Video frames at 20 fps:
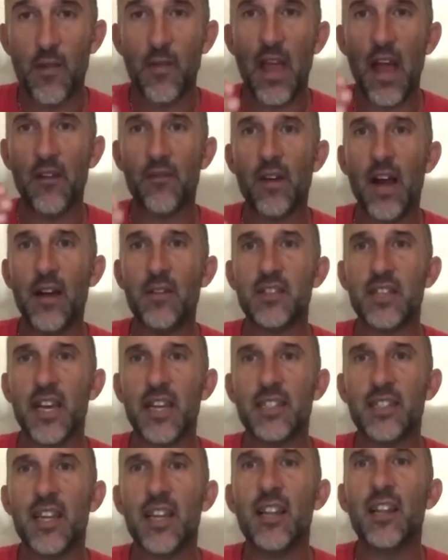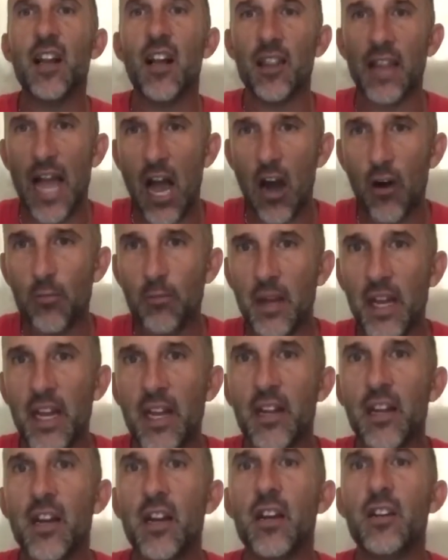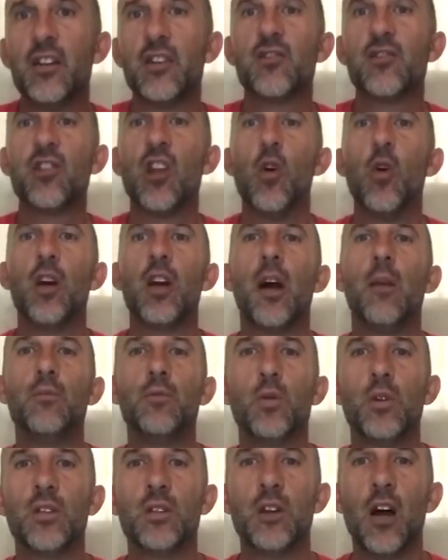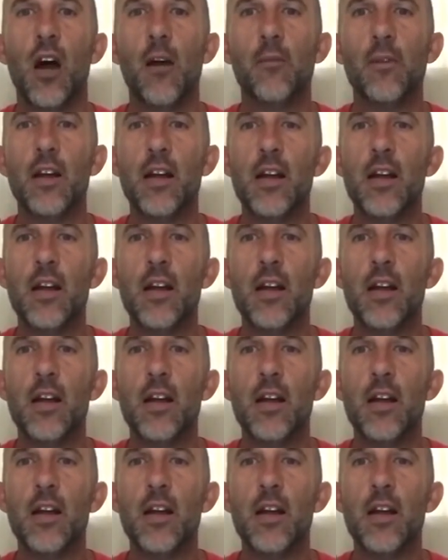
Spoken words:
that 5 seconds allowed me to slow and come to a stop.